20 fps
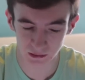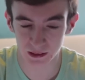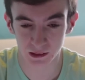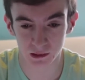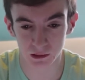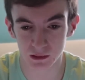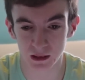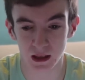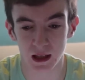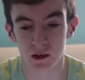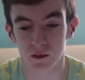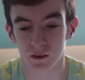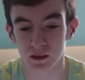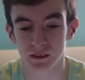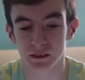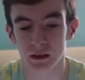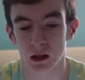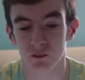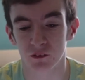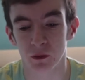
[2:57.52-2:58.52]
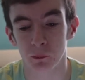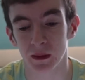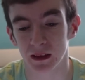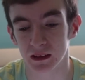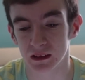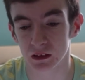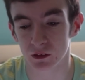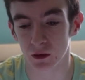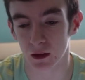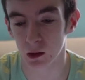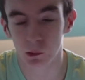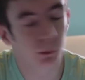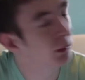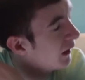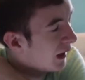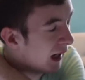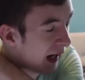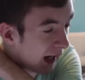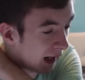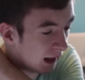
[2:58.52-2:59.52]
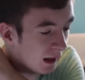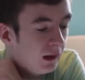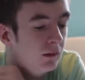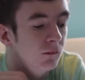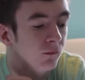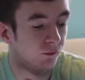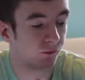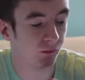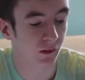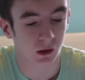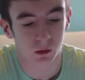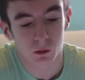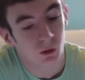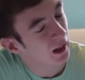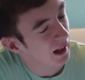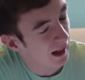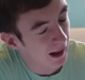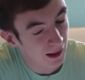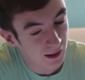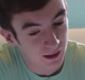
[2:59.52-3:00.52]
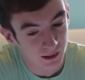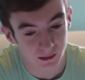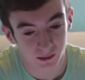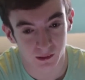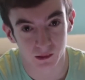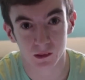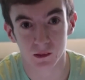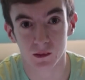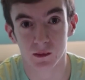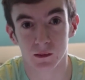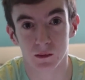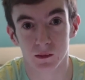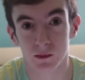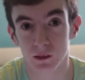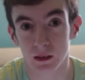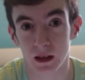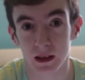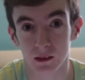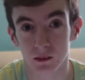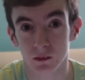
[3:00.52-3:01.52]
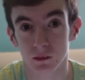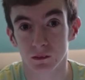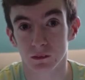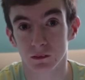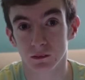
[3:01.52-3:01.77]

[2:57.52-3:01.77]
like, yeah, there is stuff that makes you trigger, but hey, fuck, hey. Like,